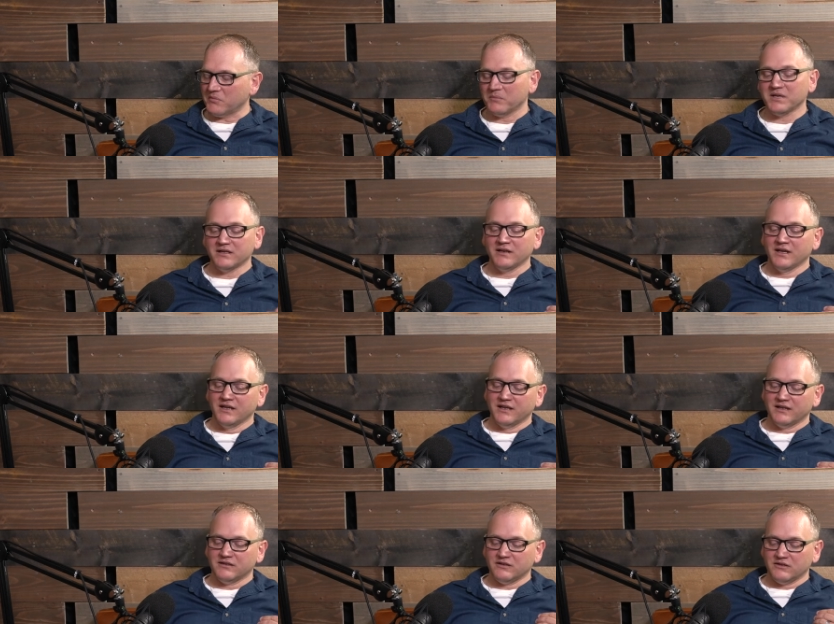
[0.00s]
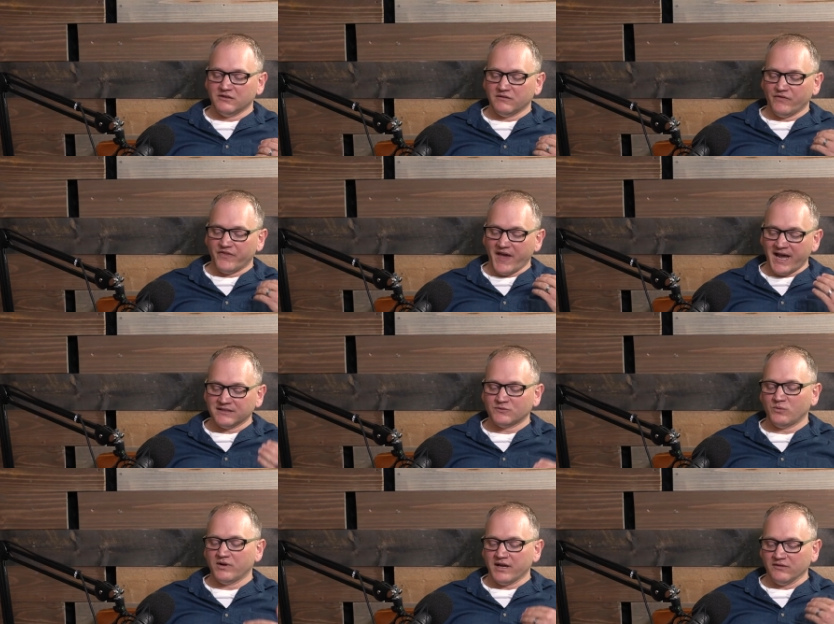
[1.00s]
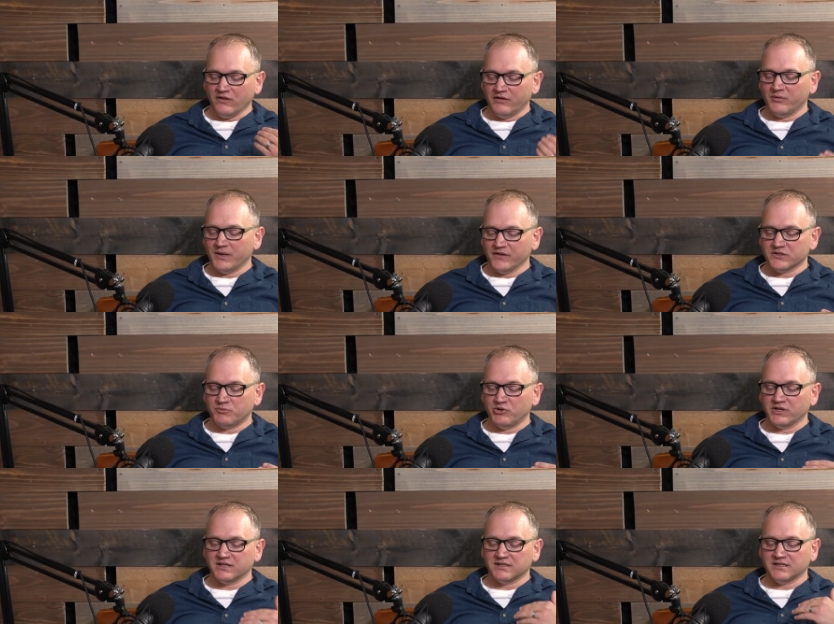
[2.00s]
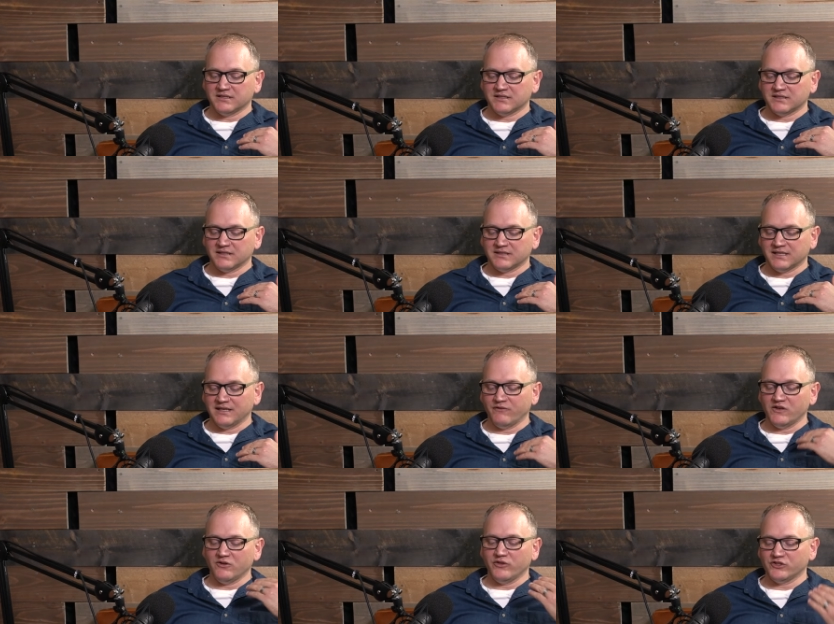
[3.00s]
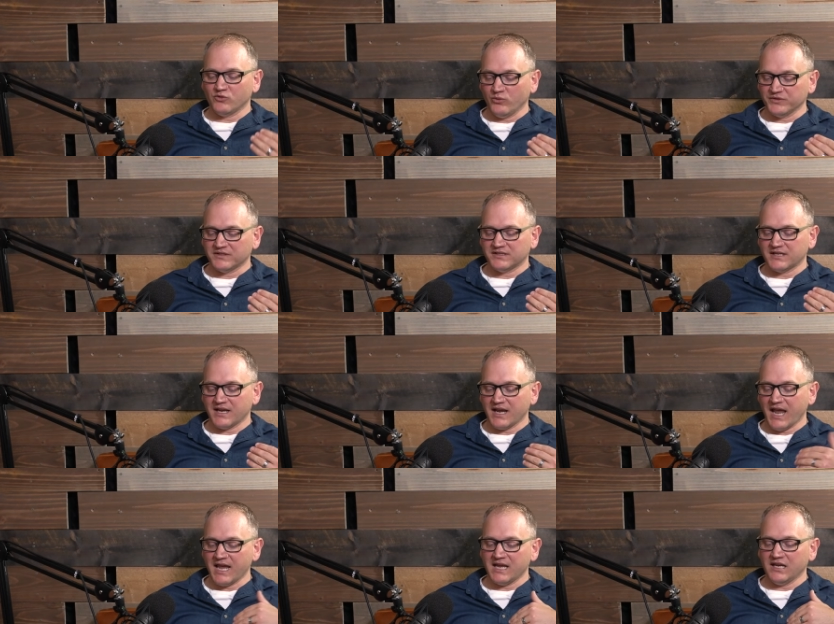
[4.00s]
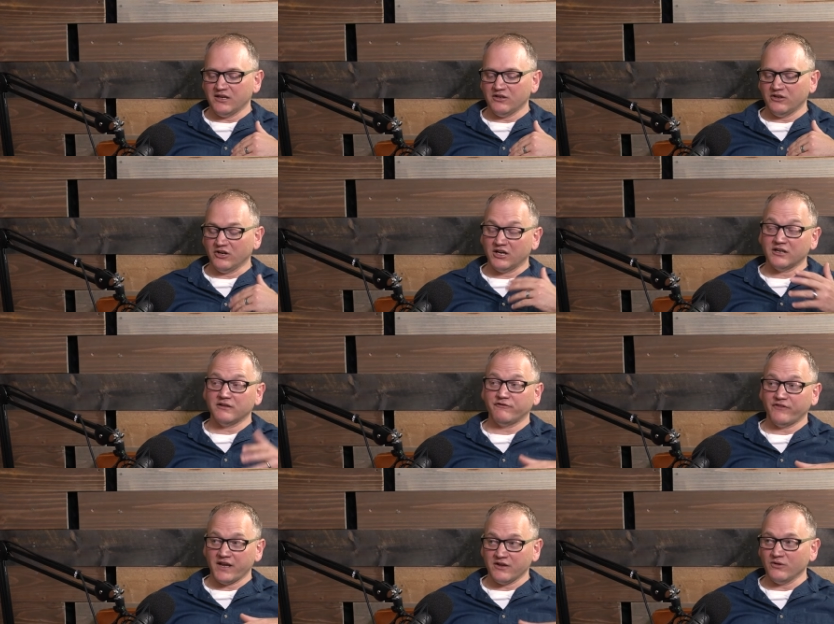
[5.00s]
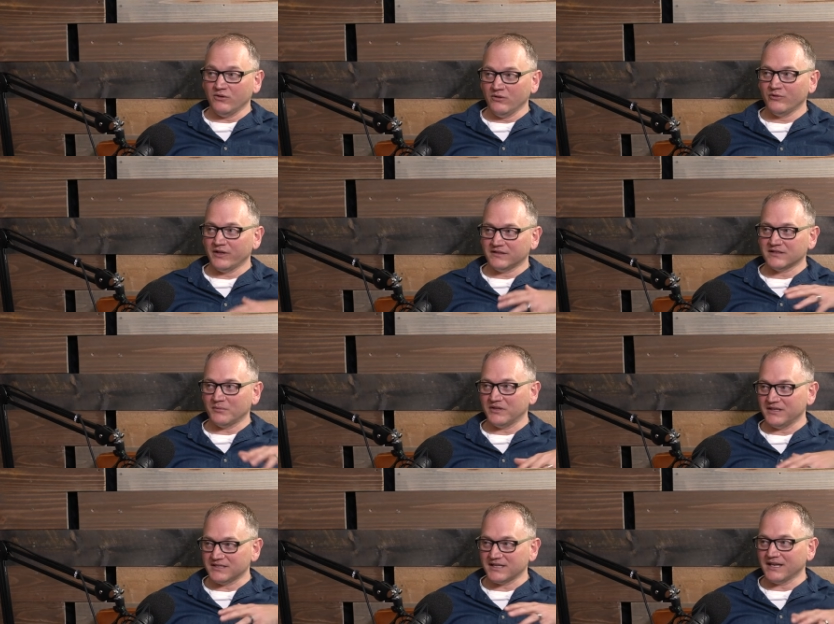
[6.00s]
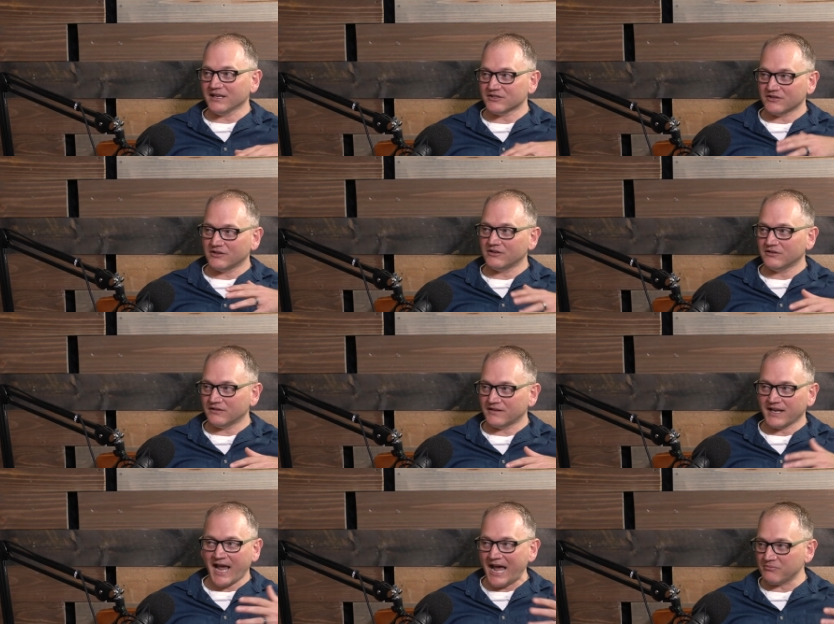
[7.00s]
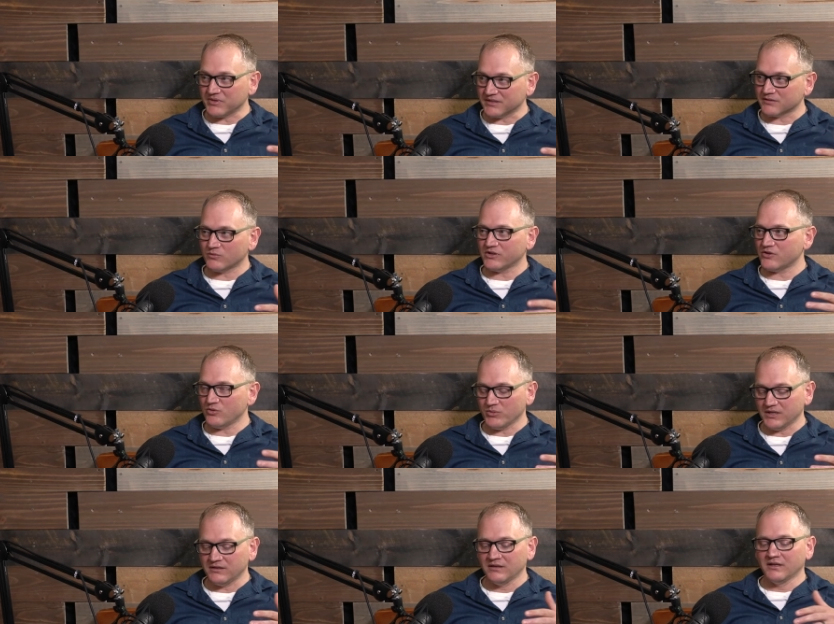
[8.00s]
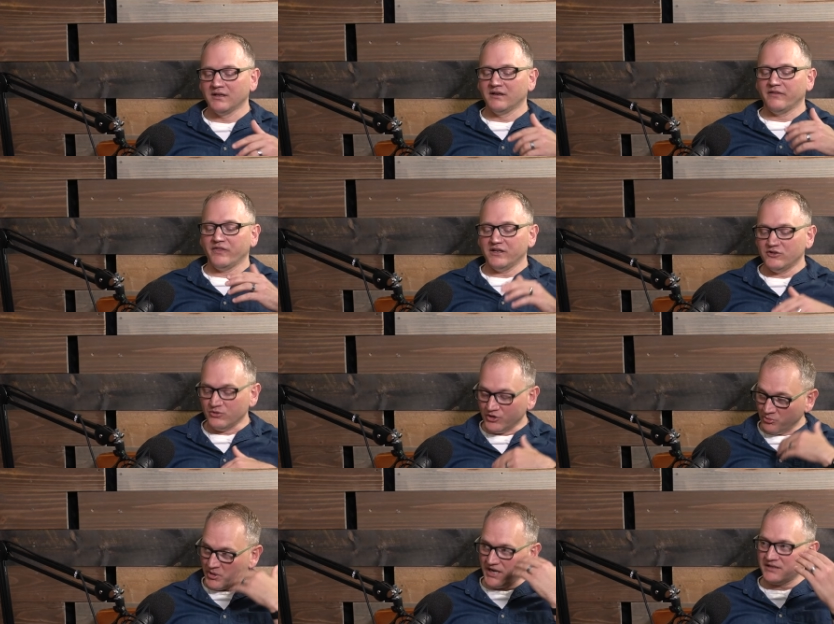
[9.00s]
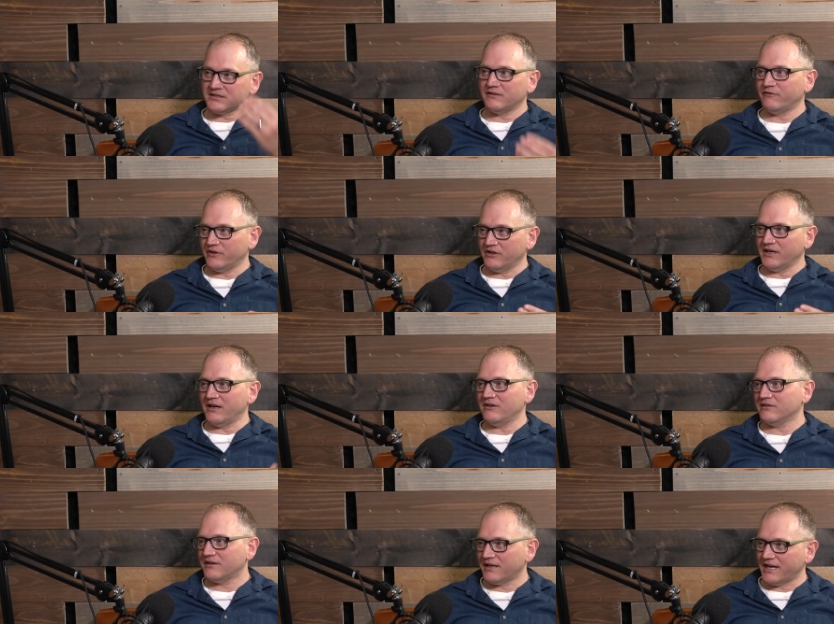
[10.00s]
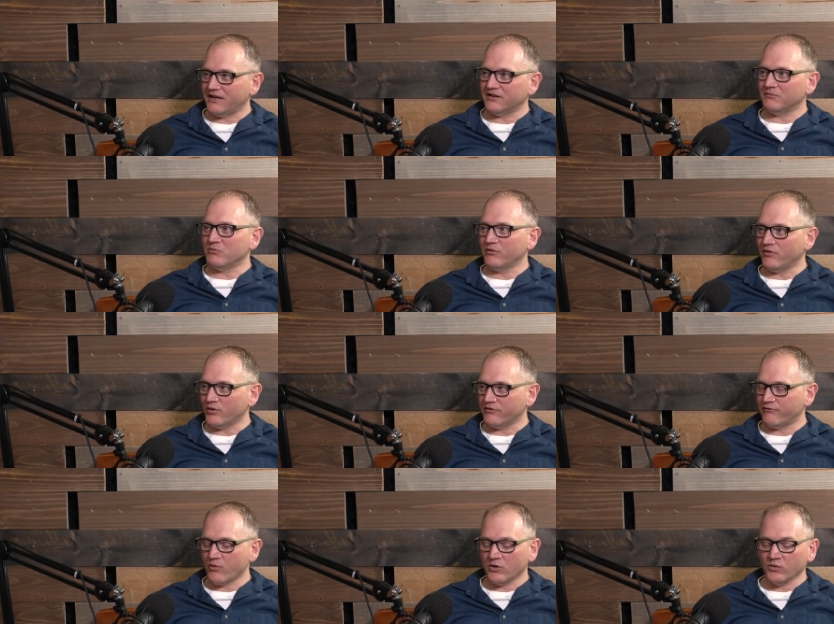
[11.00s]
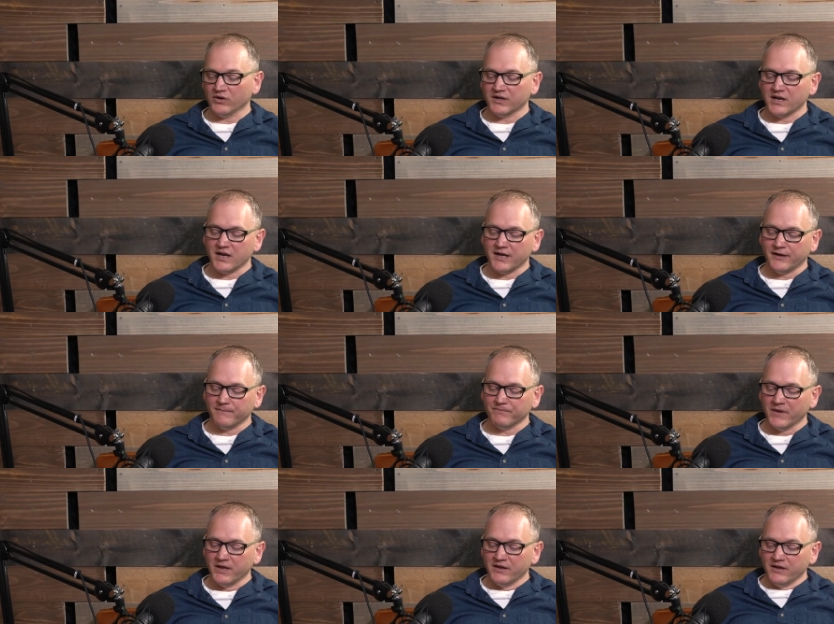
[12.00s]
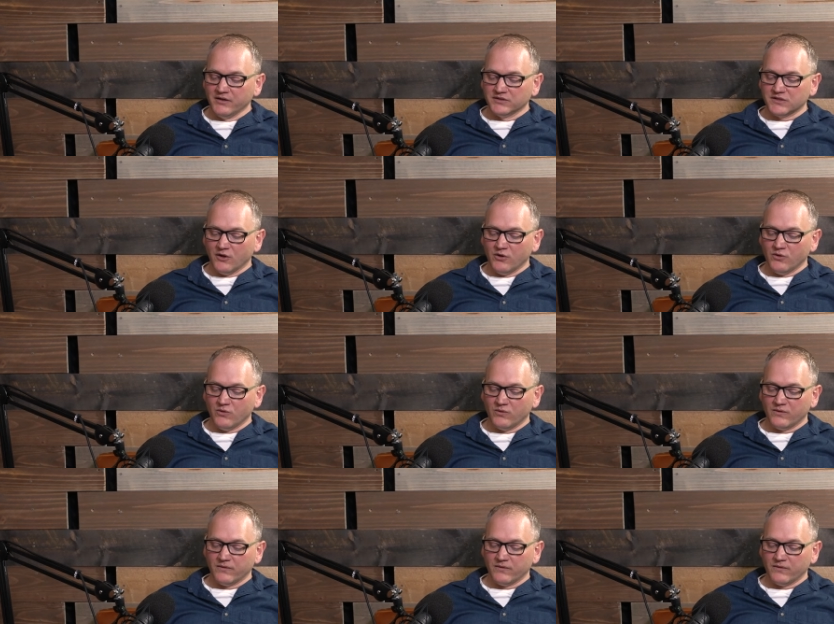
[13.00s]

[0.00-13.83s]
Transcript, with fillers: I mean, that's what I love about this book is it's it's giving you the tools to say, hey, you're gonna fail at some of these things. You're gonna it happens. We're human. Then do your best to figure out how to move forward. Um, so,